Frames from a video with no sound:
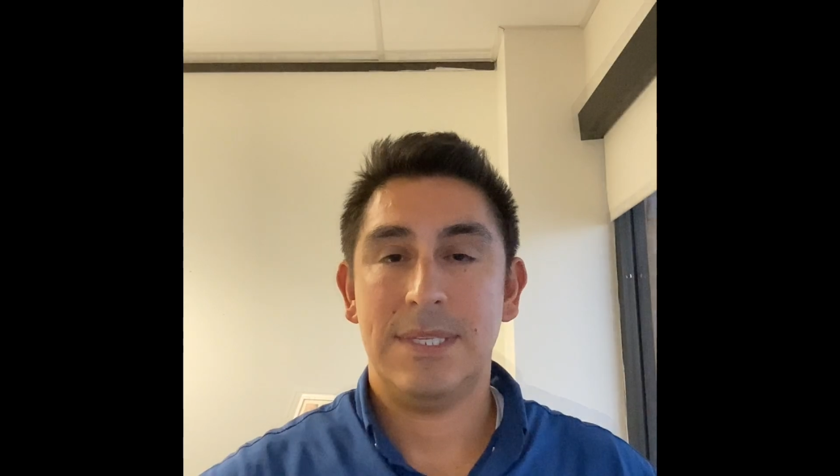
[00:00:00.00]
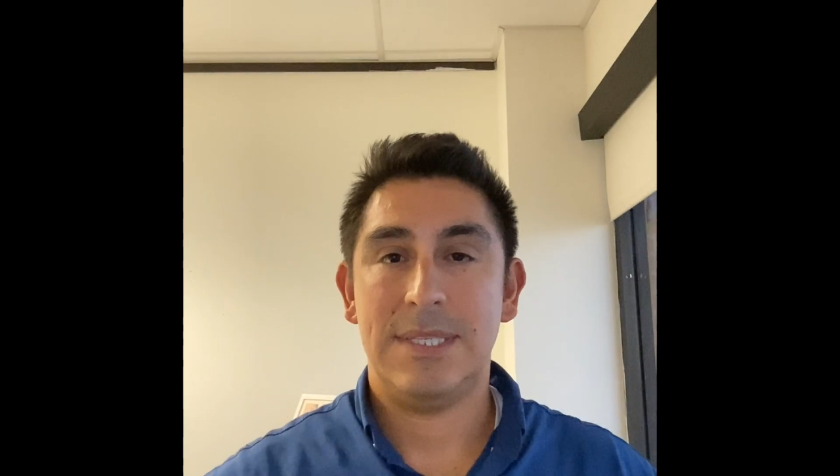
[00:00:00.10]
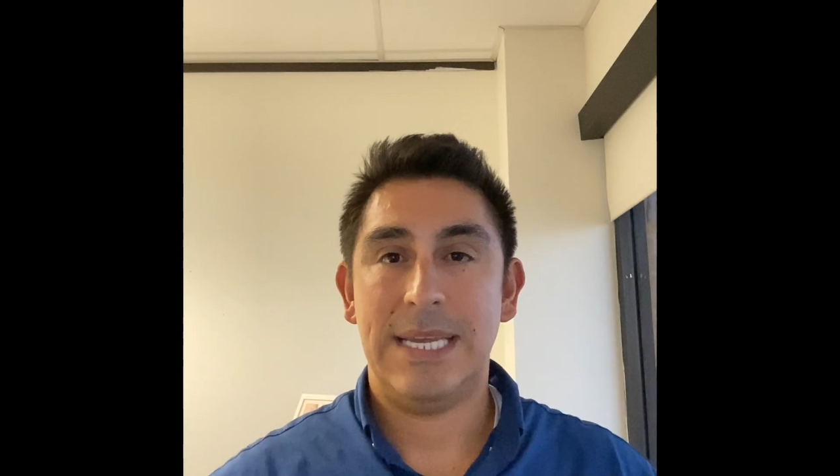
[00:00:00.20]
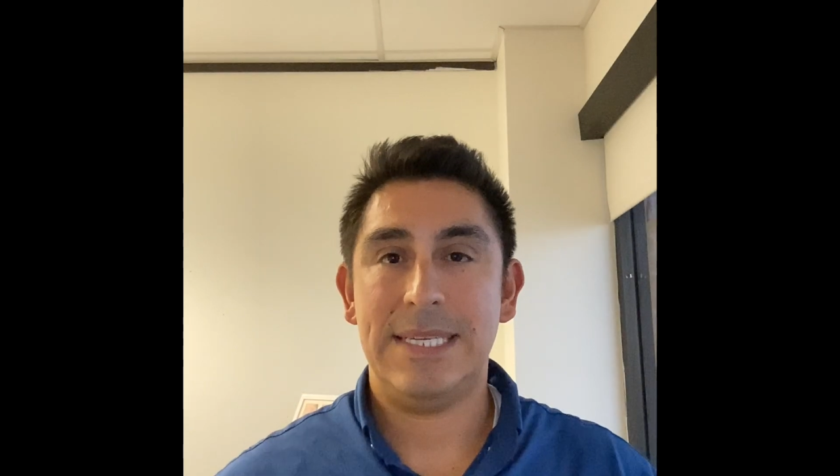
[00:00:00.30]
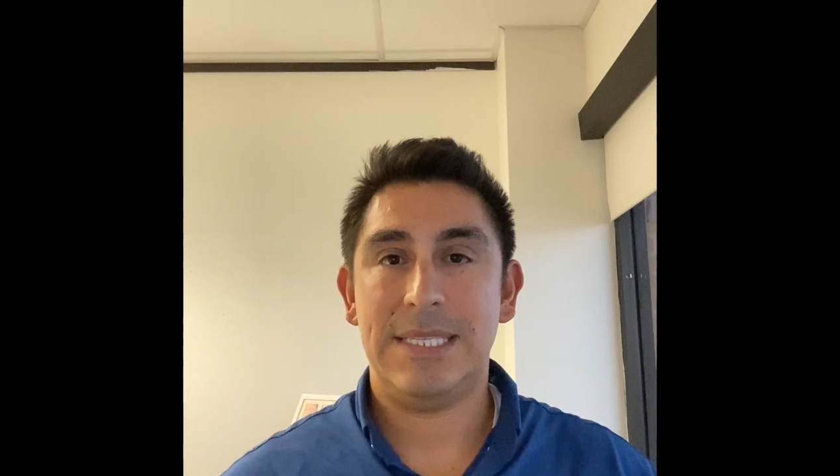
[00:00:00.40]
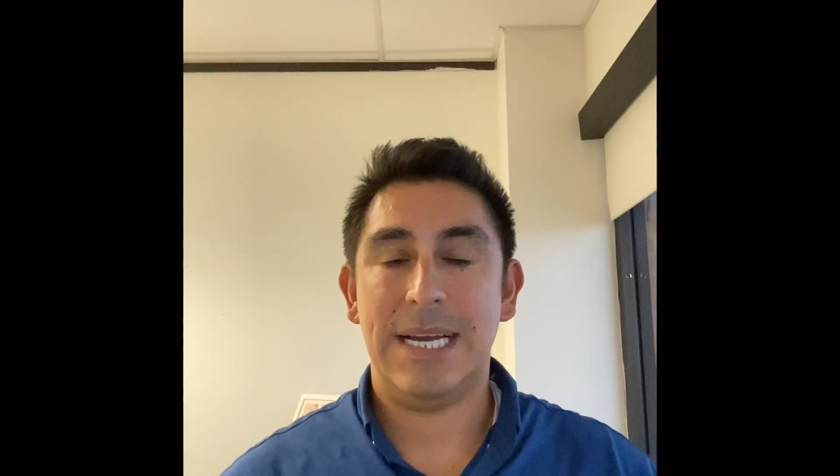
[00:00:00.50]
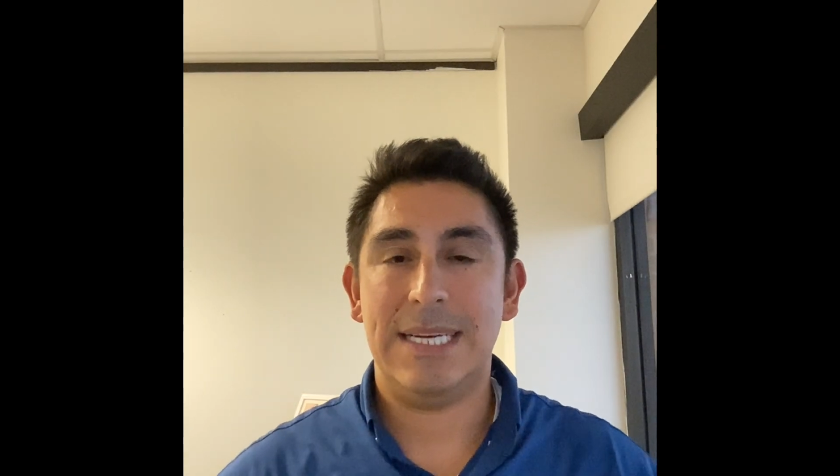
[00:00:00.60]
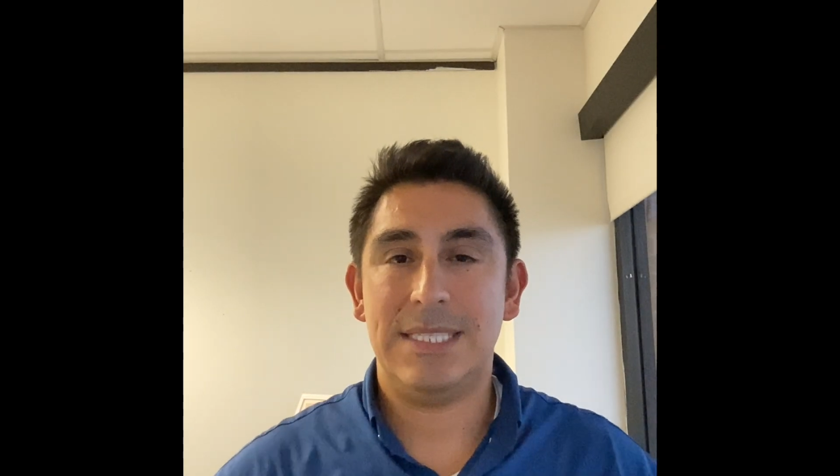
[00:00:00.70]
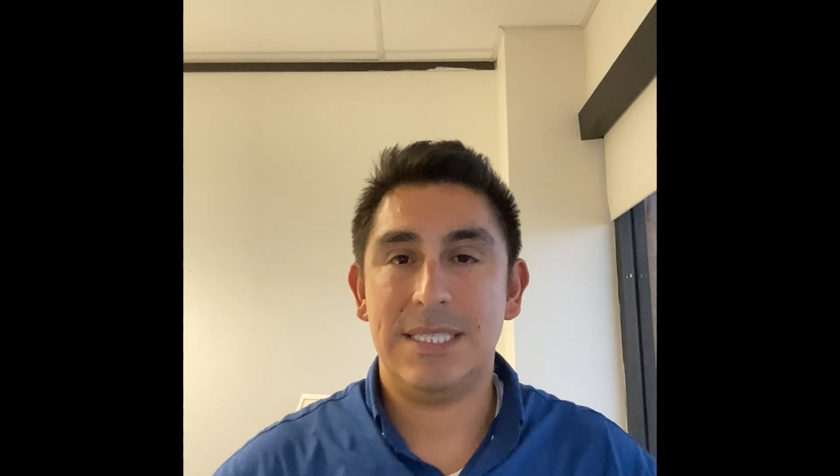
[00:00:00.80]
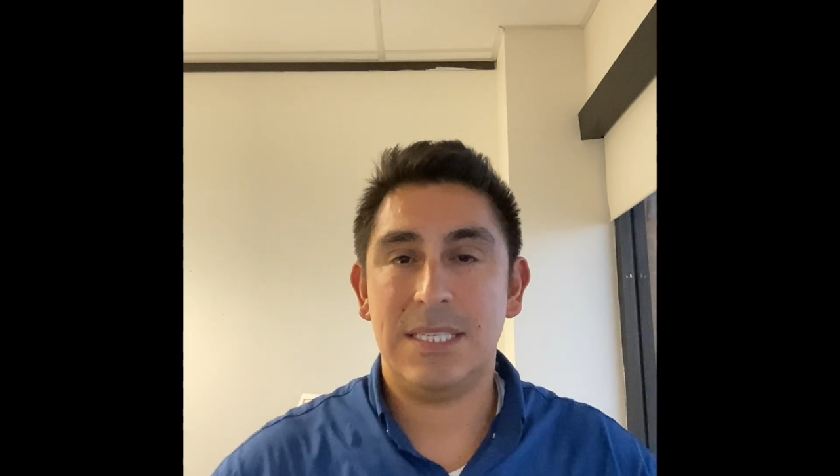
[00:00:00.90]
Thanks,
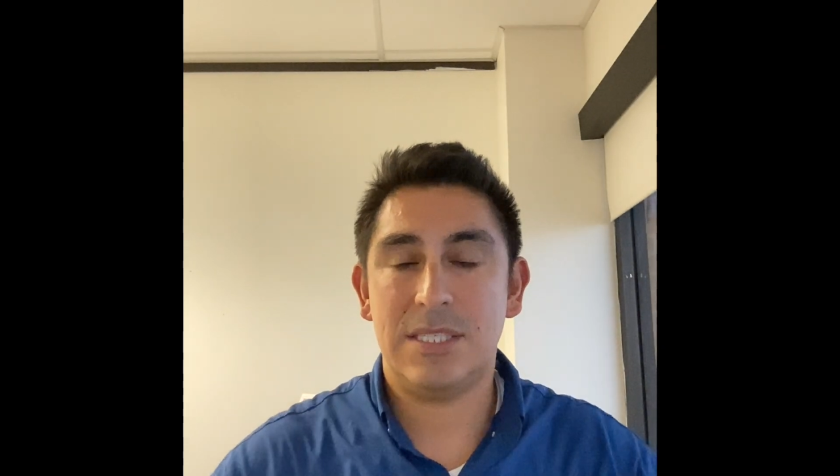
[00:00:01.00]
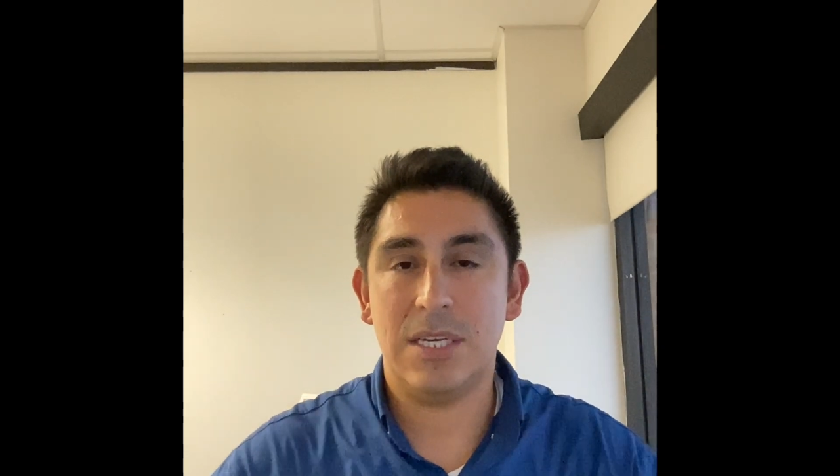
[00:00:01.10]
guys. This is